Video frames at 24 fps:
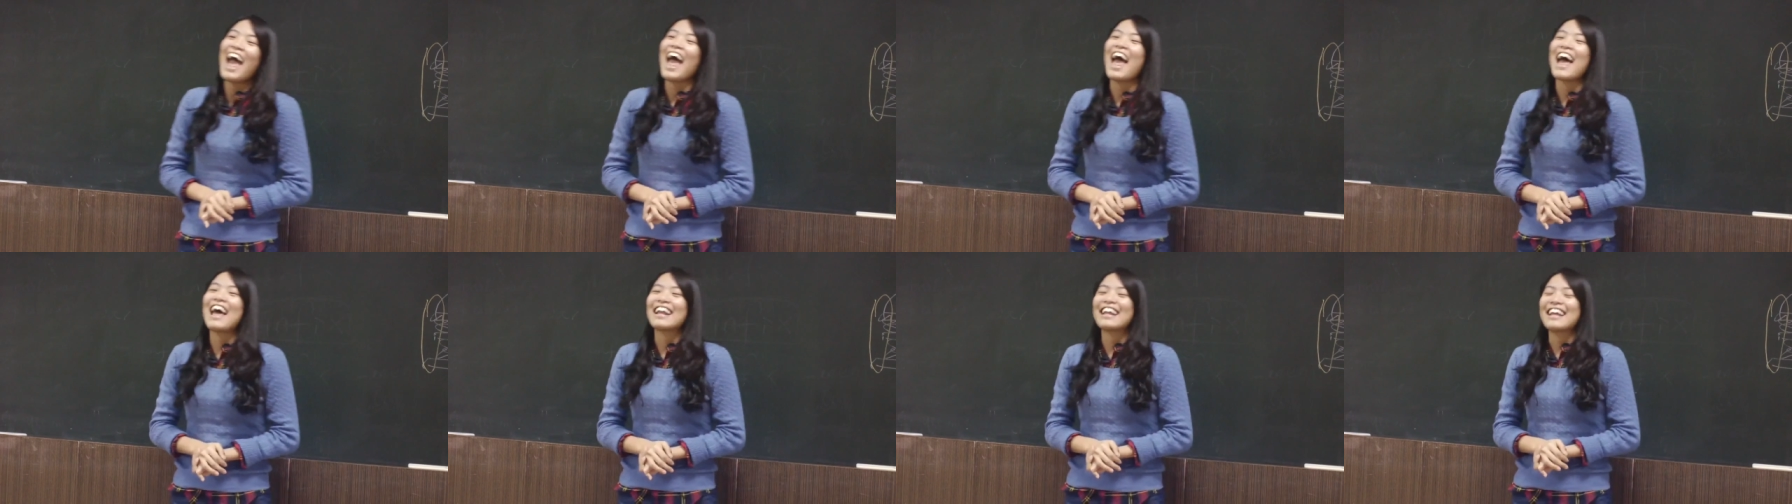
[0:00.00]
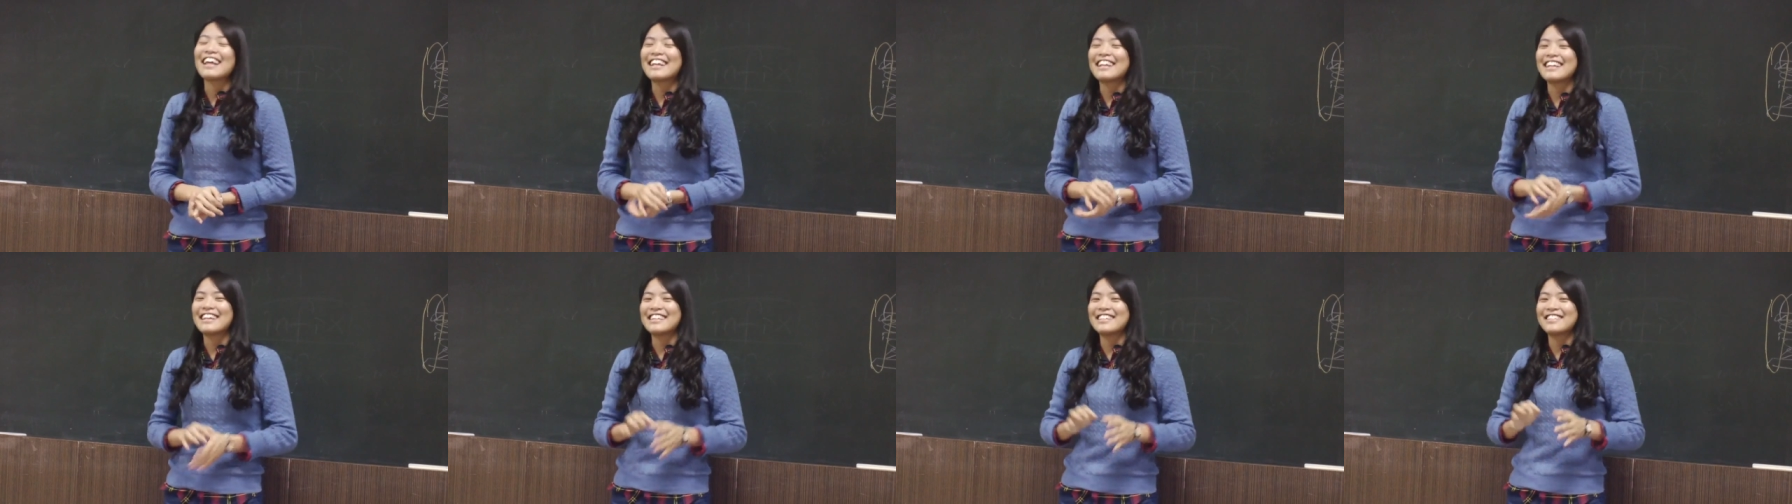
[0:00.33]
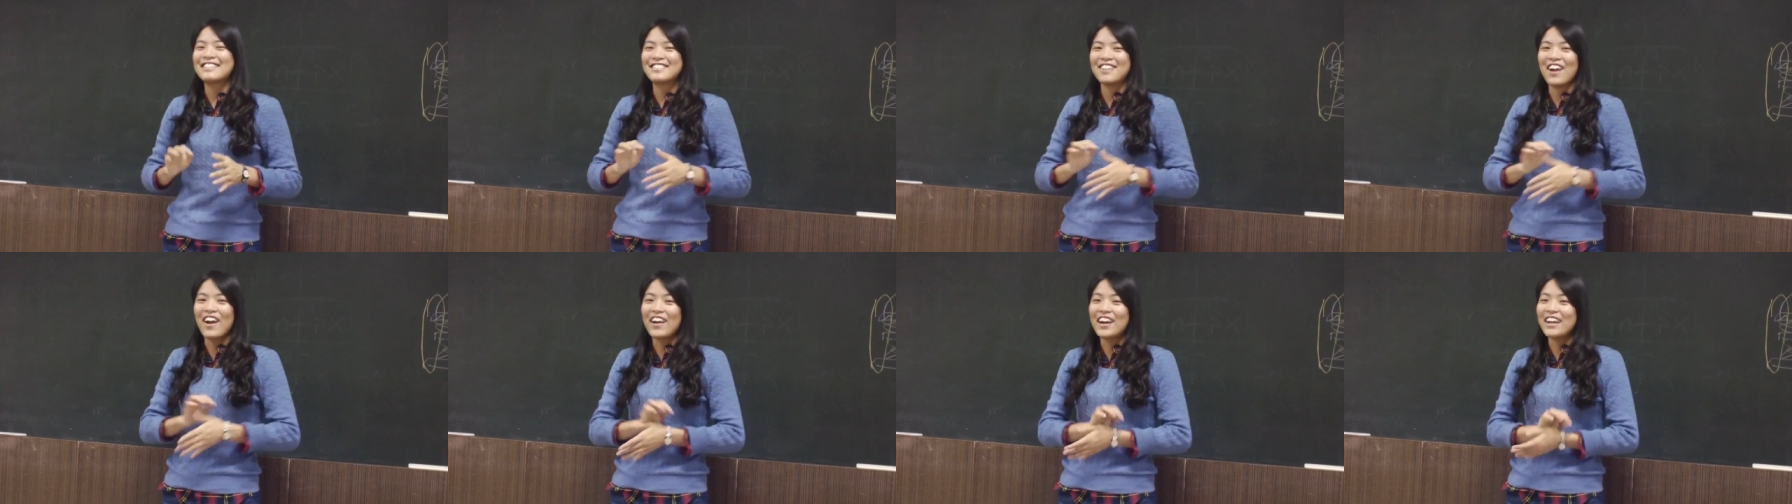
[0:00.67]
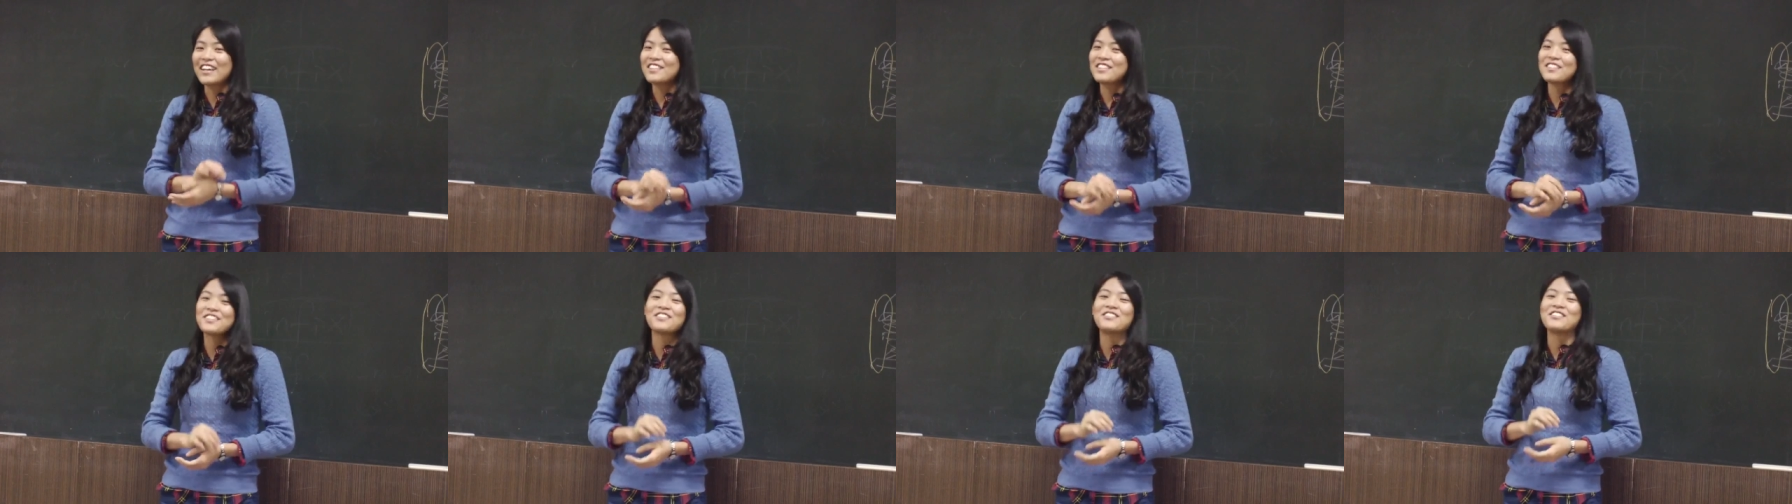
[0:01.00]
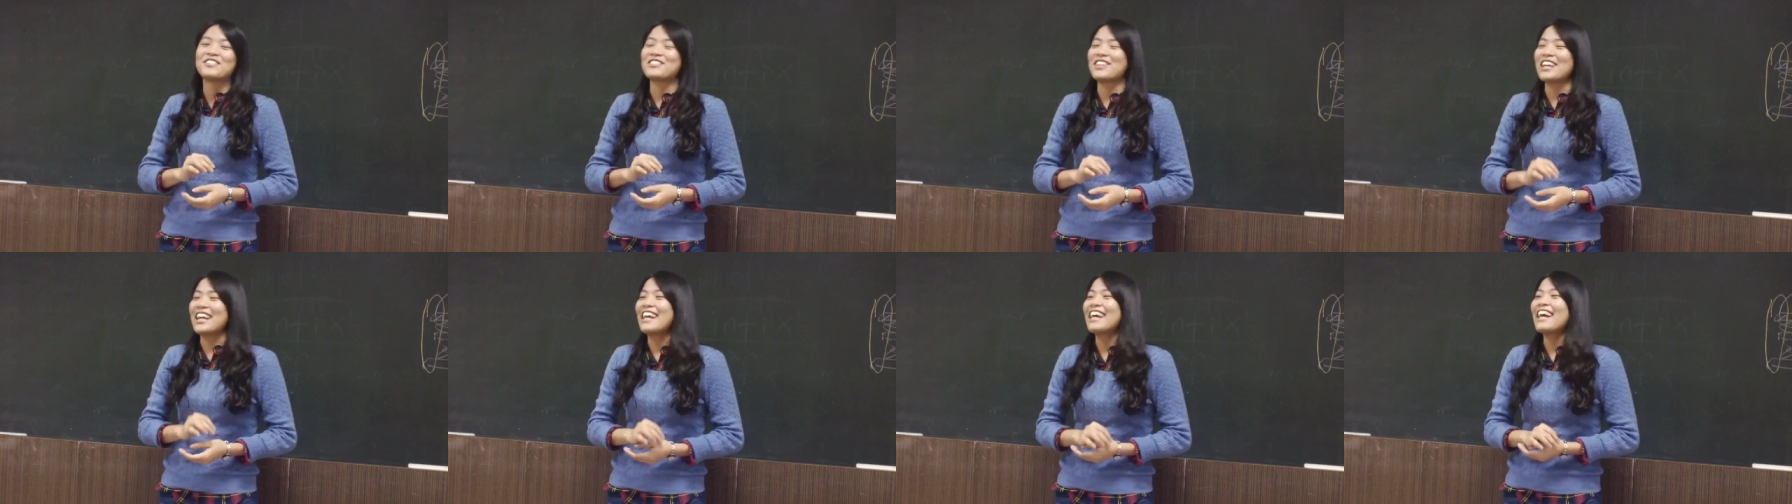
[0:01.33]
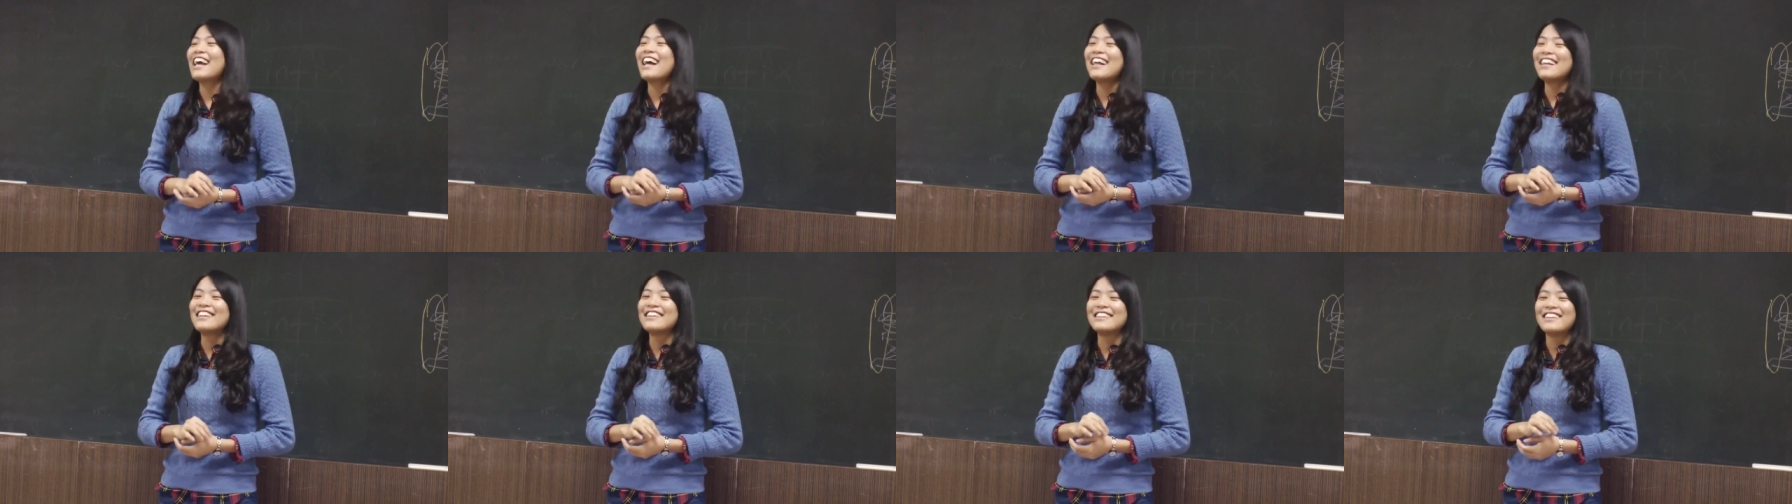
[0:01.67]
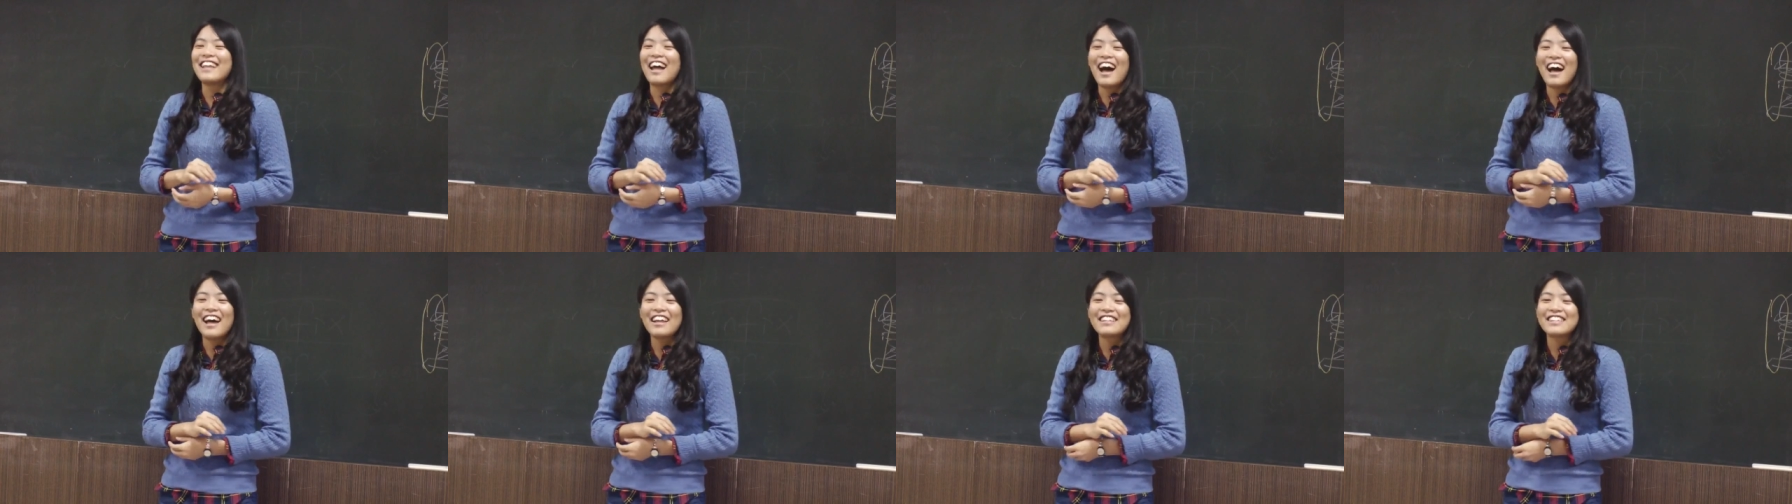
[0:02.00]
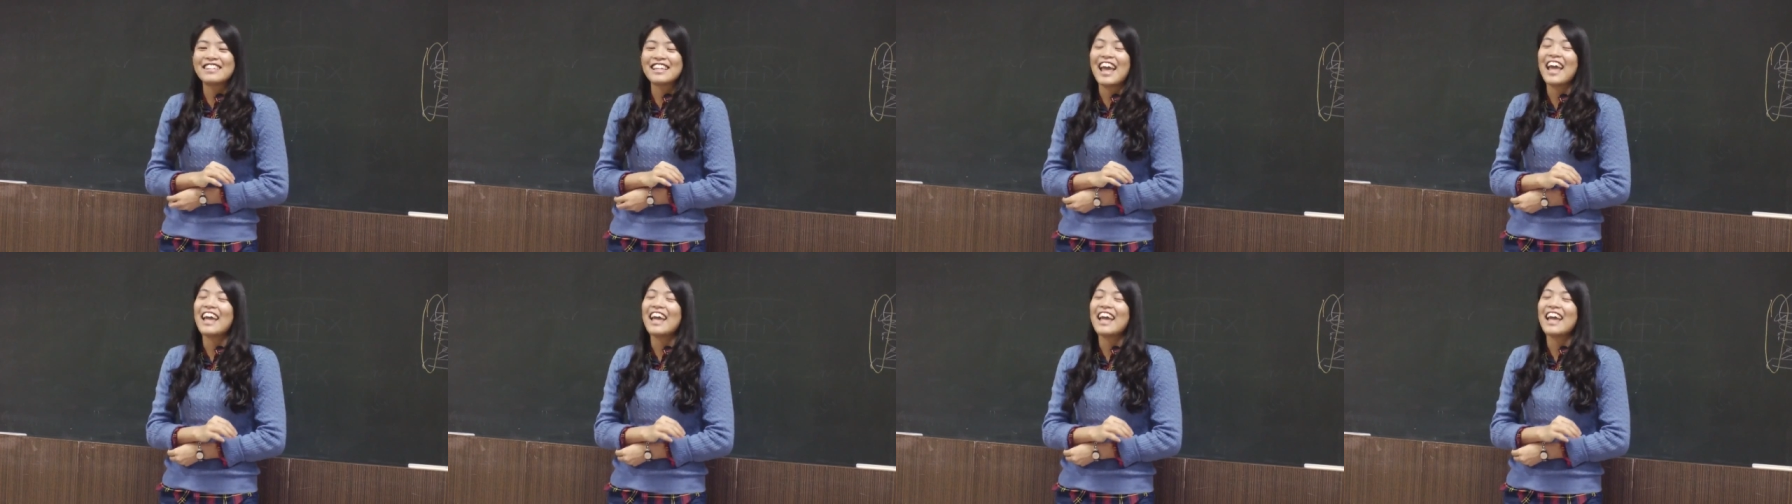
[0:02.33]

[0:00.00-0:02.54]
And then he started to drink a lot